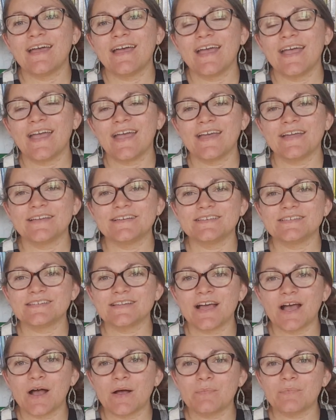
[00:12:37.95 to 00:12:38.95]
And
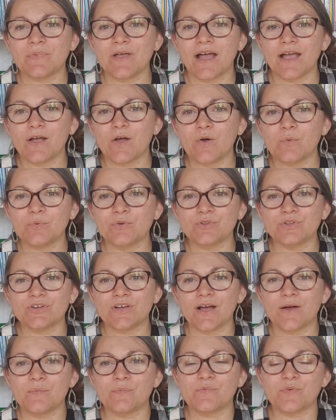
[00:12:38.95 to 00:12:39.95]
um, I hope you
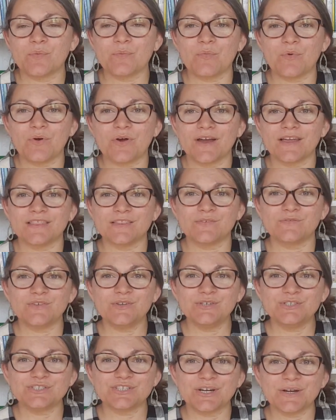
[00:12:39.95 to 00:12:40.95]
look out for more in the
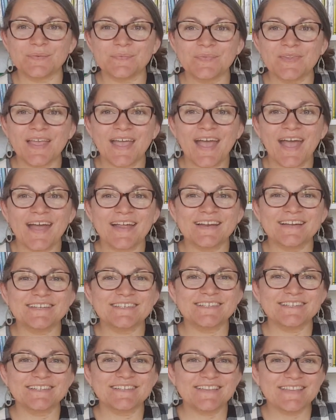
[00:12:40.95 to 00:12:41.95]
future. And
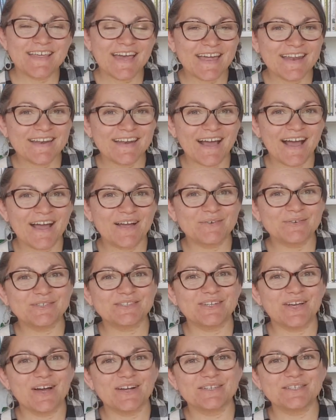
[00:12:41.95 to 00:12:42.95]
until then, I will
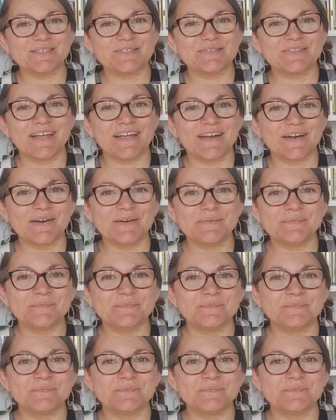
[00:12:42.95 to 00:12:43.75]
talk to you later.